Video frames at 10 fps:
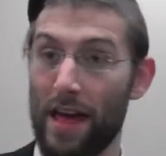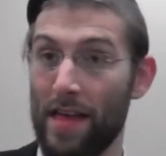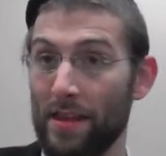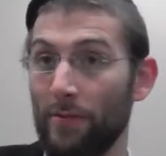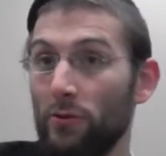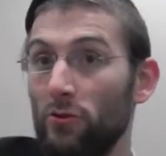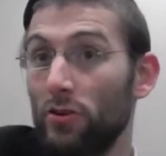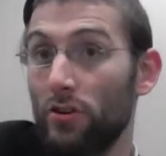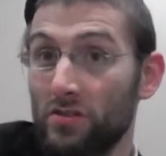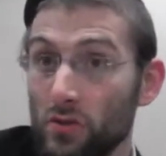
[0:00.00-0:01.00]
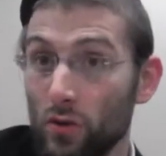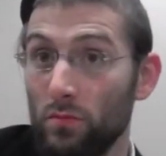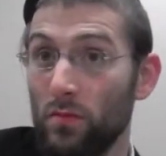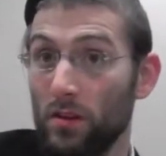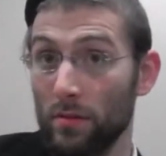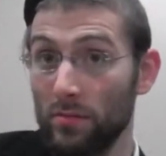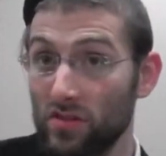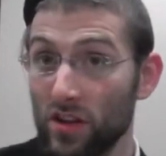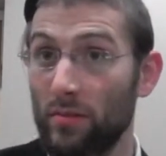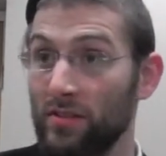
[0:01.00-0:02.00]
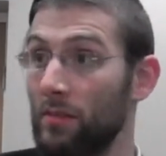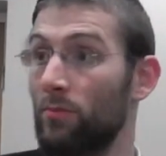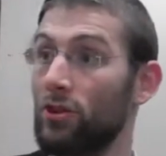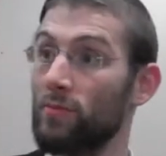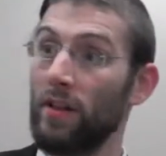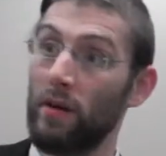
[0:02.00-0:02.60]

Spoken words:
and therefore you could assume the mistama simu l'shma,